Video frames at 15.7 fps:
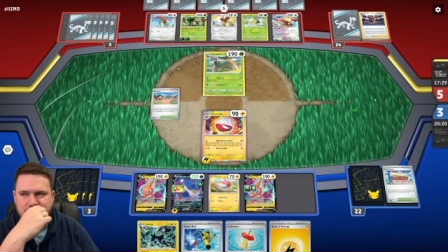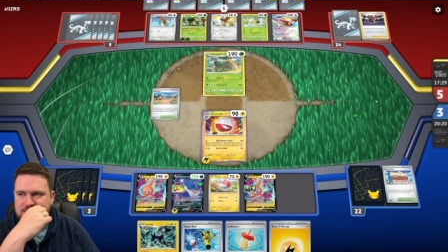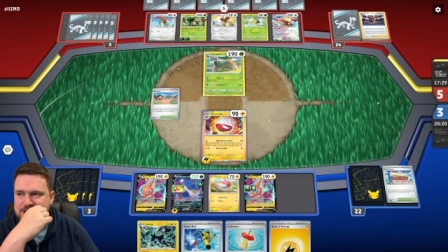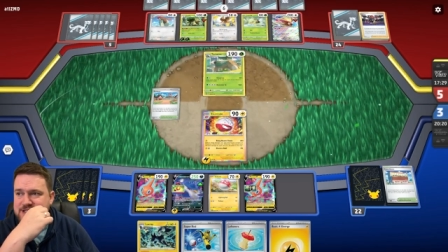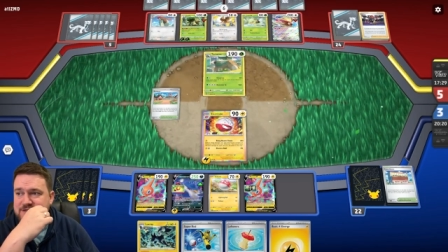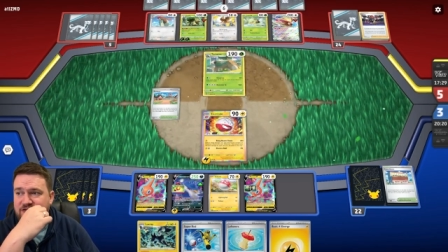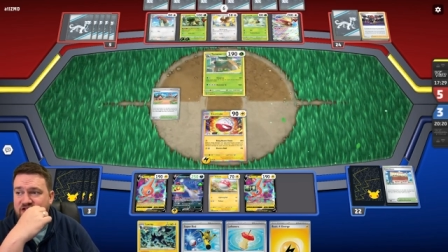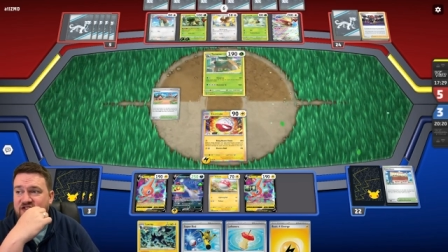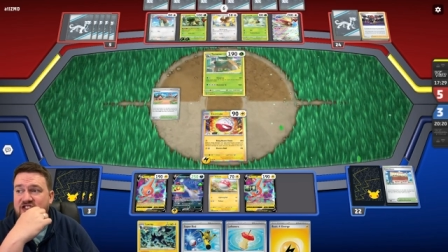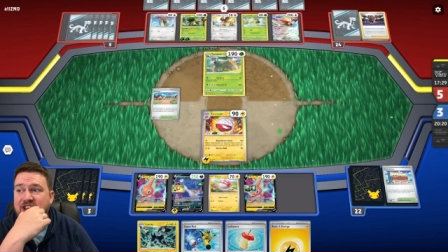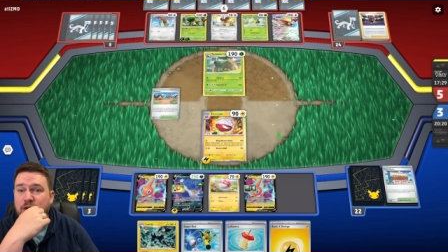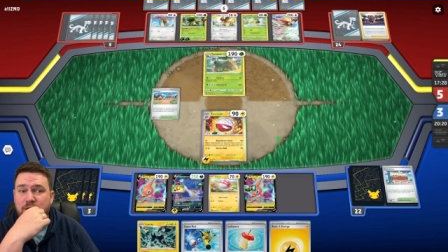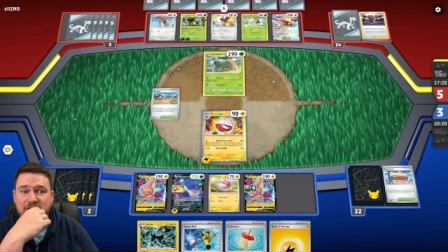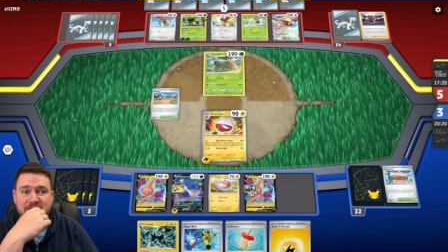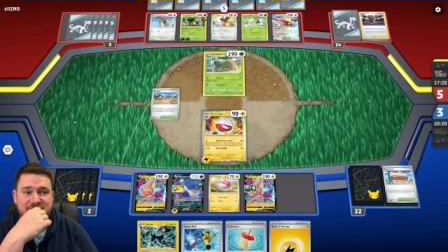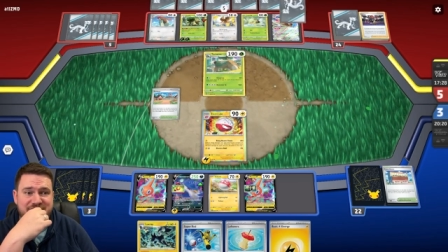which is
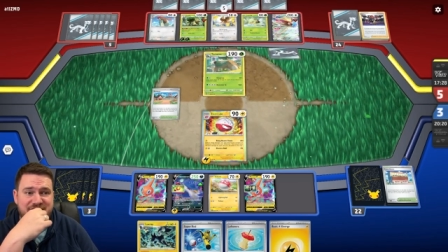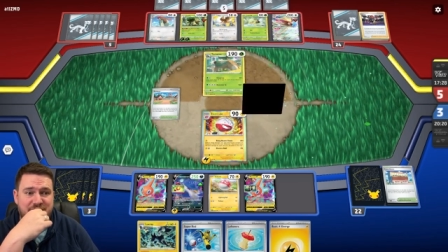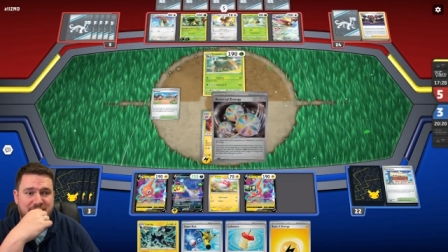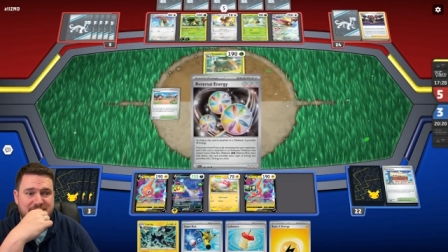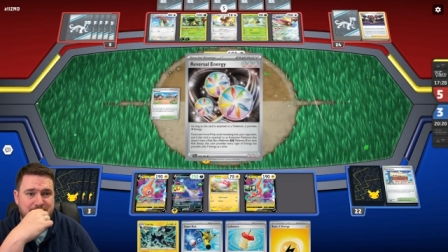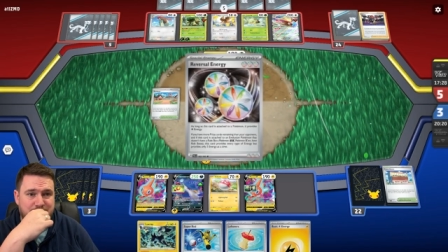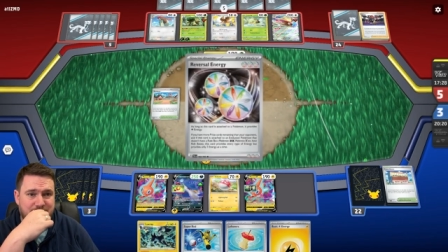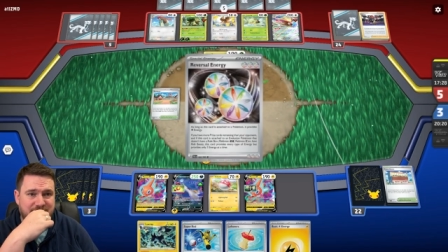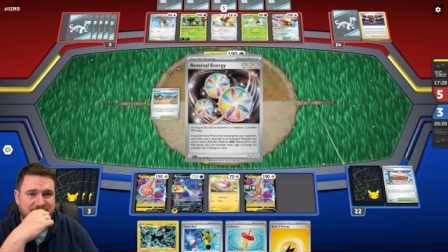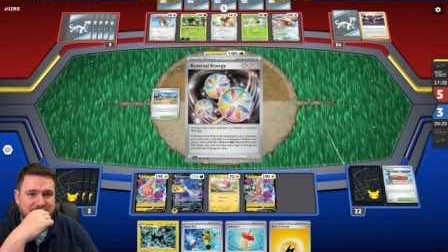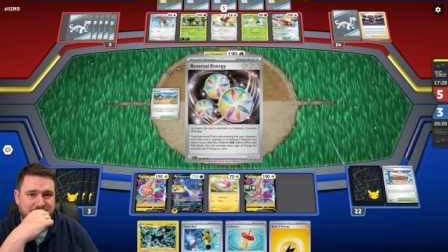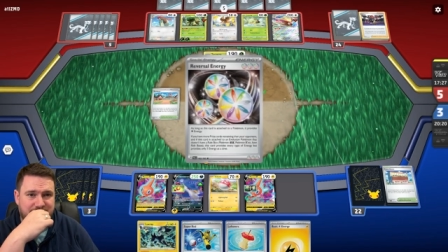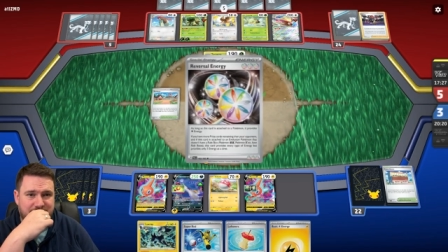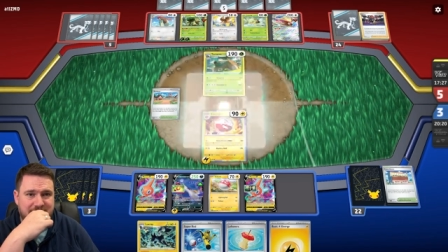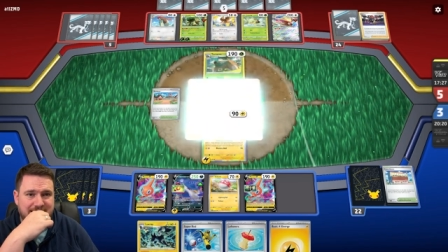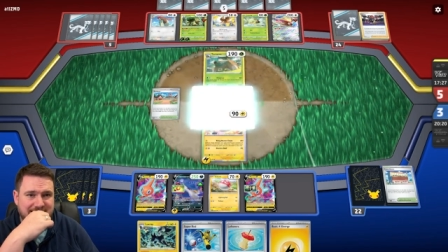very, very
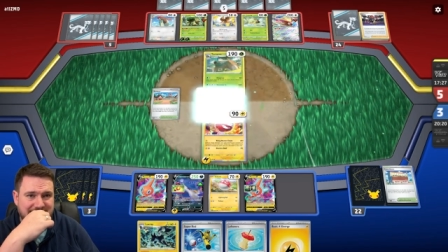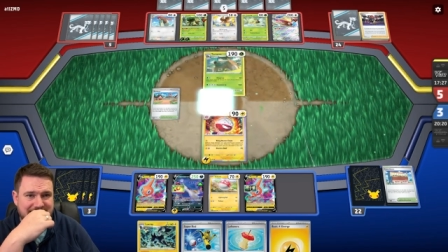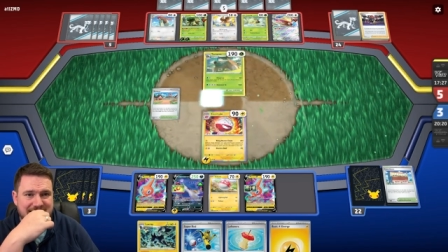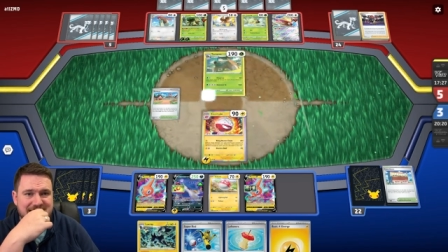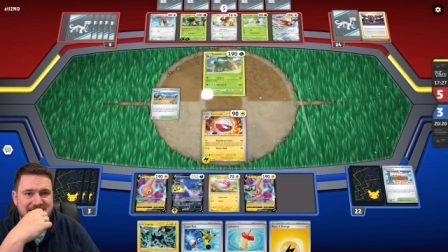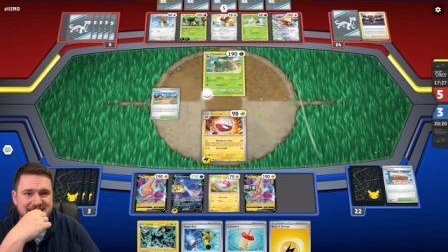impressive, frankly.